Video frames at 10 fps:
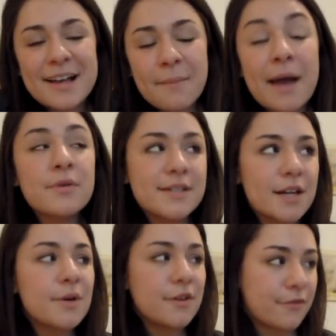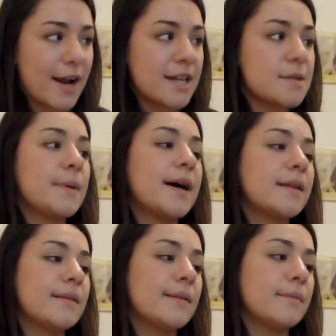I did it with a friend,
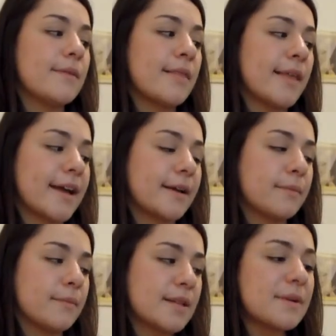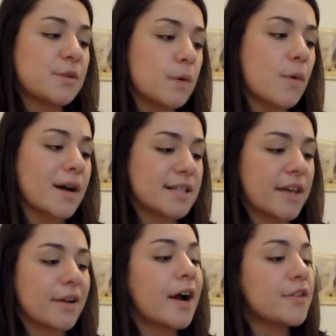but, like, some days we'd walk
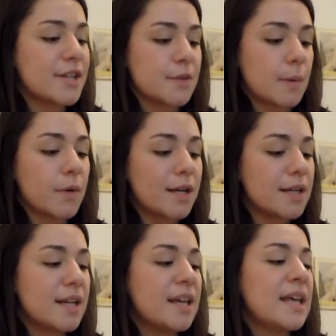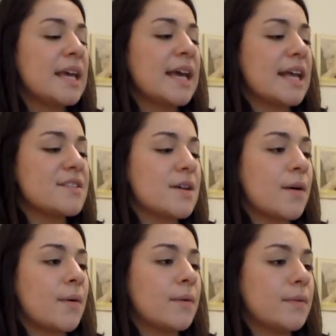together, other days we wouldn't. And
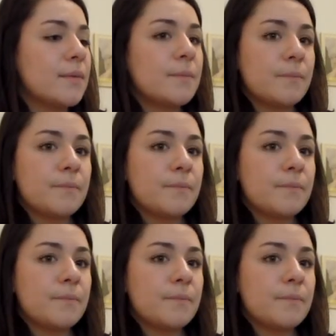so... Like